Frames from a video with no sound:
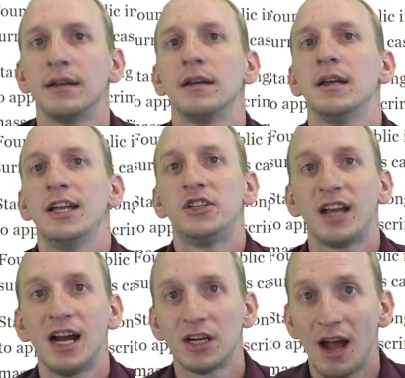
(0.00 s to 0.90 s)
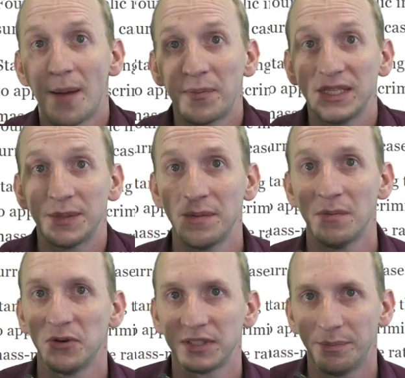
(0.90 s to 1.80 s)
and Chicago happens to be a
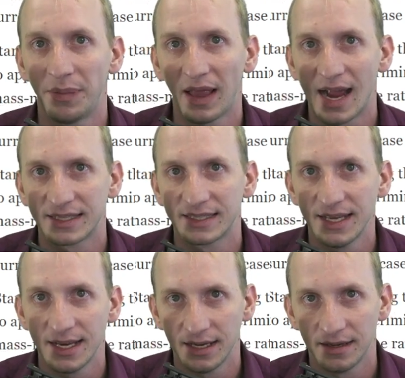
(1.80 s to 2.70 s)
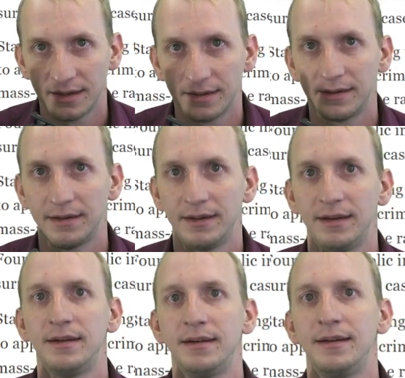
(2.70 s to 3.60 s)
mostly black city,
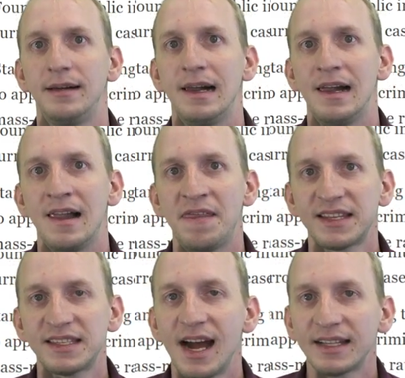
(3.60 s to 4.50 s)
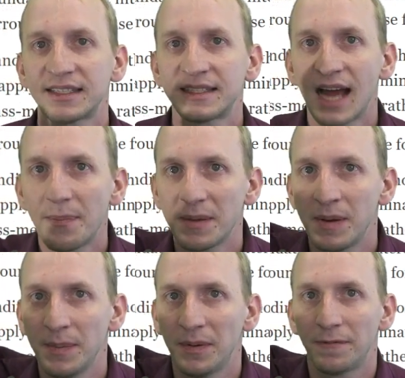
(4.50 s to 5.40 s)
that's not stopping
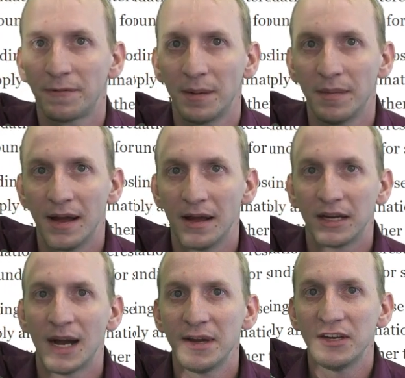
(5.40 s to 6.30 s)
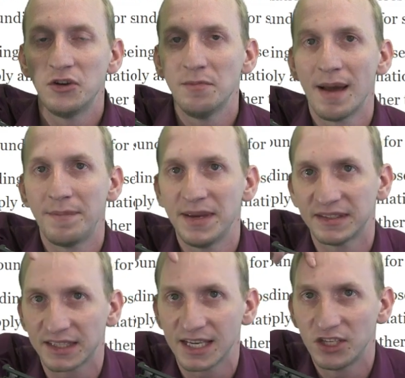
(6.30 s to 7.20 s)
people from coming to my
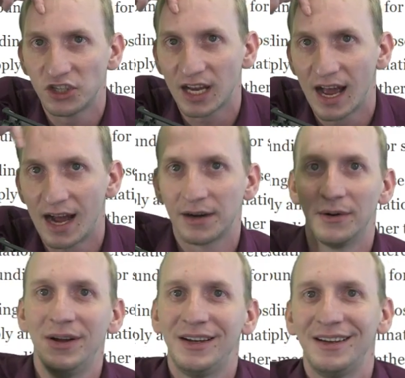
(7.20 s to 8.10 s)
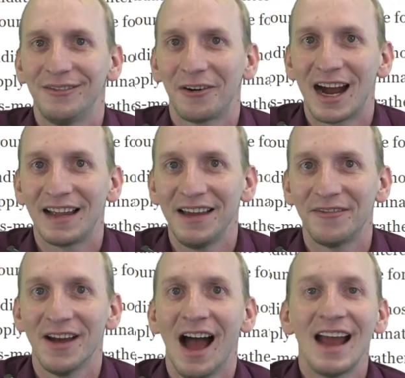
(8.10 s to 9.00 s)
business in Chicago, where I live.
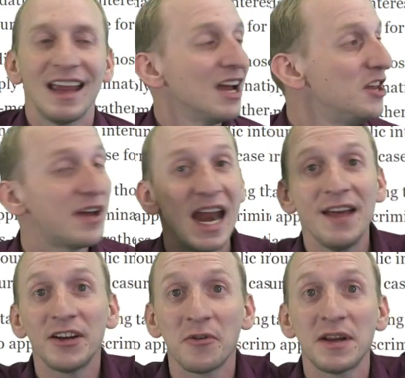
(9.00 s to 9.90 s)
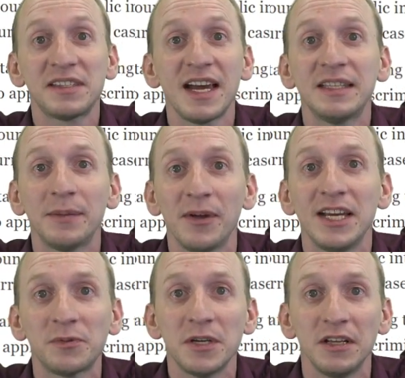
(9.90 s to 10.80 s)
You can't even criticize the
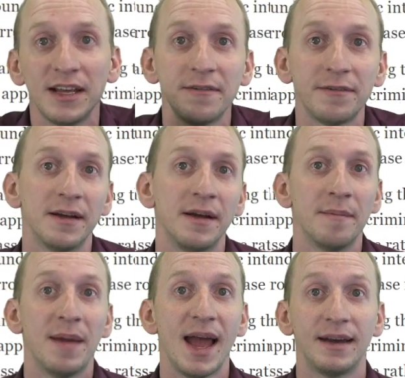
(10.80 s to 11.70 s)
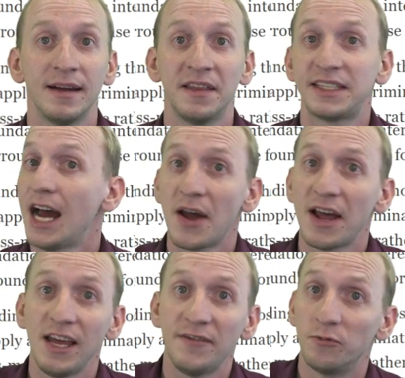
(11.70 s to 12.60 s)
place where you live. Man, the town I
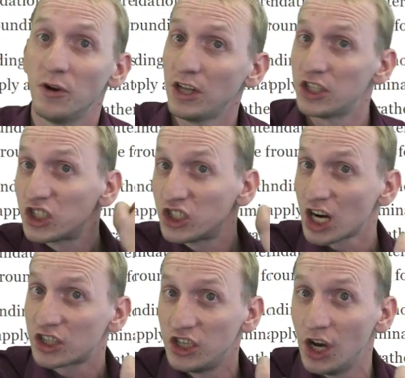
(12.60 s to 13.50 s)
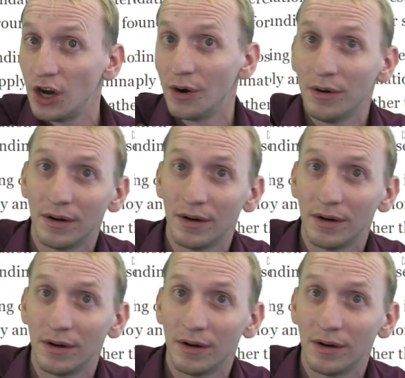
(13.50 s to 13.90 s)
live in really sucks, yo.